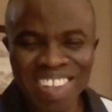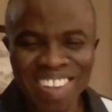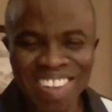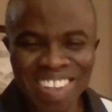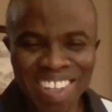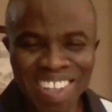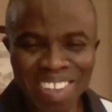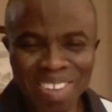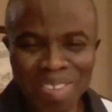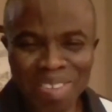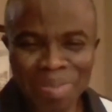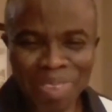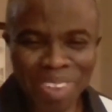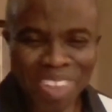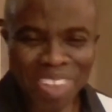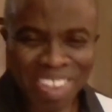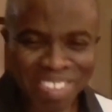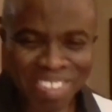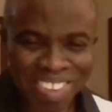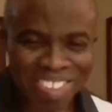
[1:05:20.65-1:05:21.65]
Thank you,
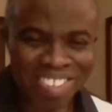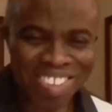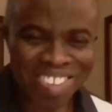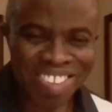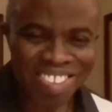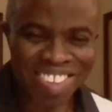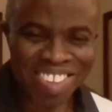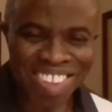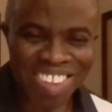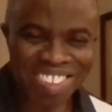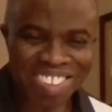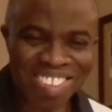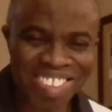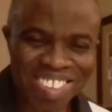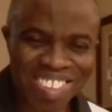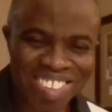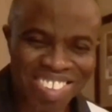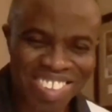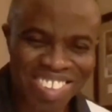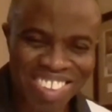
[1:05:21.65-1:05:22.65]
brothers and
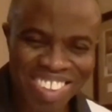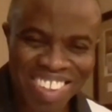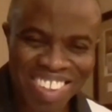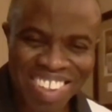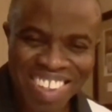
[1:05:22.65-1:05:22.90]
sisters.